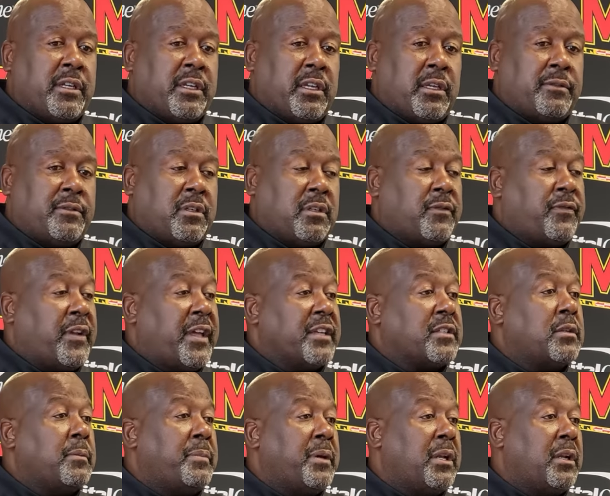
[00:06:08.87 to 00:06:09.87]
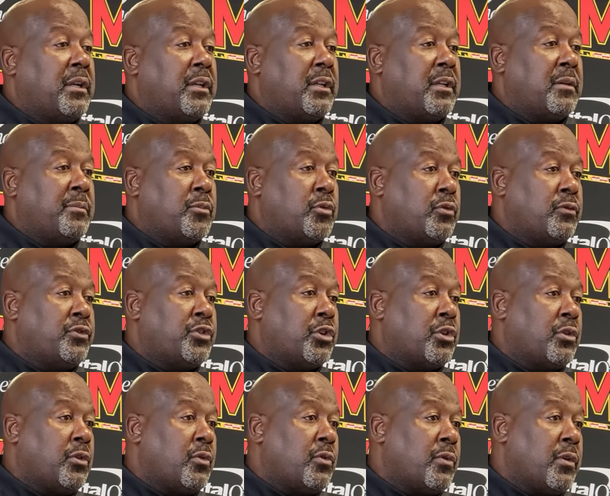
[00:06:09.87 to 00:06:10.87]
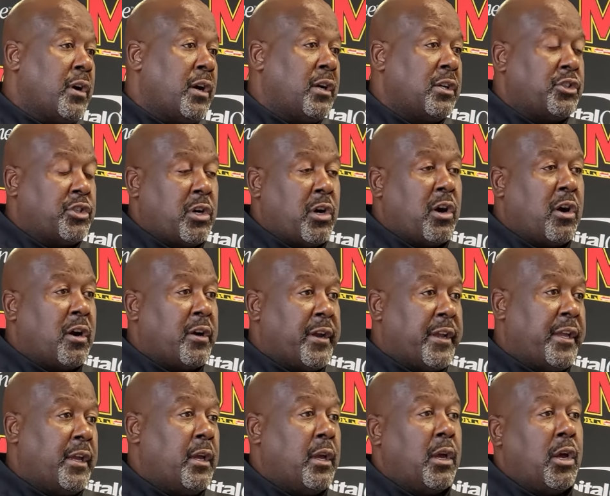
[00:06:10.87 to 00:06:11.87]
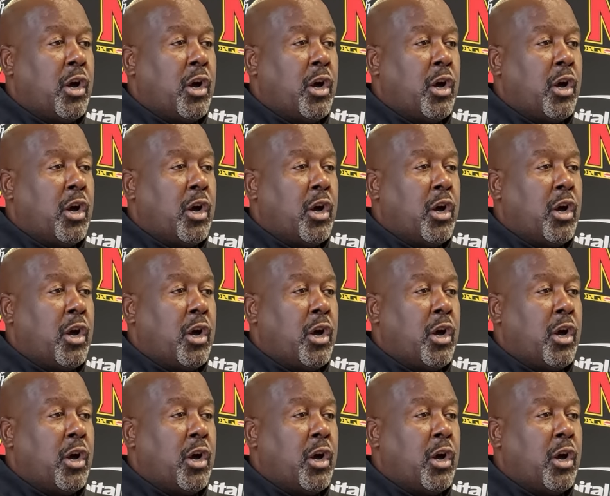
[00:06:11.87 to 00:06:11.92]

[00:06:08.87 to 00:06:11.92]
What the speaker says: it gives us flexibility to move Jahari